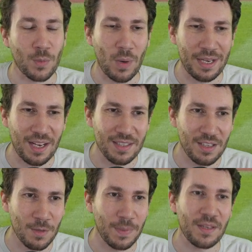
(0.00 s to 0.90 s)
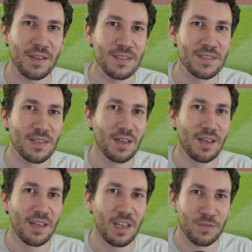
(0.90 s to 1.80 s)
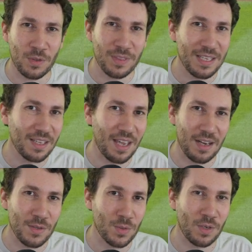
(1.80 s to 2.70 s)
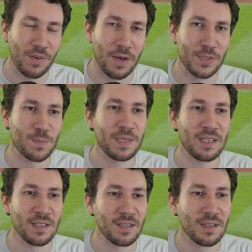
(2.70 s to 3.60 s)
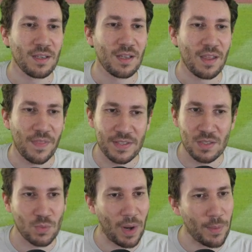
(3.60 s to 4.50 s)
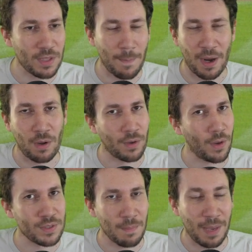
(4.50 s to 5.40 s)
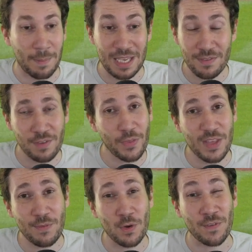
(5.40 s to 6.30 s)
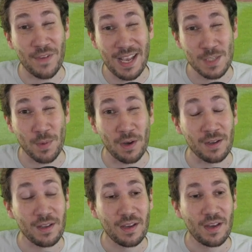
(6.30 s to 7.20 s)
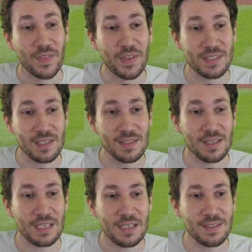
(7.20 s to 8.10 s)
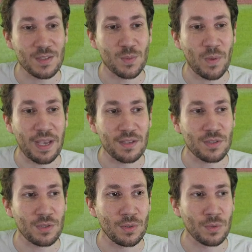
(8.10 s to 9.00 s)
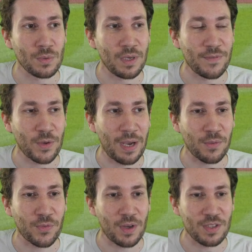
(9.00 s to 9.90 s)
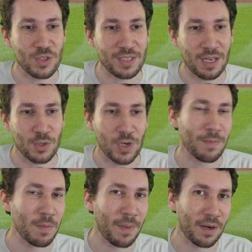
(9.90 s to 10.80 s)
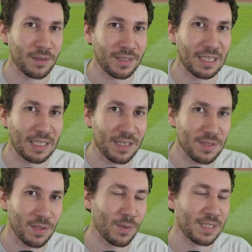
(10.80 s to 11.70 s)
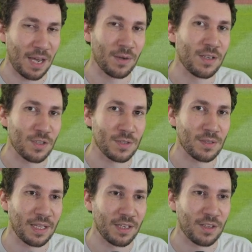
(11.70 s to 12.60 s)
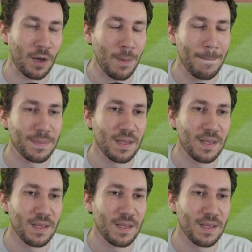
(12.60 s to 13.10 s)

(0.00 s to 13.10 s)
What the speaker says: Why not here? Because if they're thinking any sort of off speed, this is right where the barrel goes, and bam. Even if they're thinking for a fastball, this is the easiest way to, if you're out in front, to just kind of drop the barrel and like slow it down and just let it go.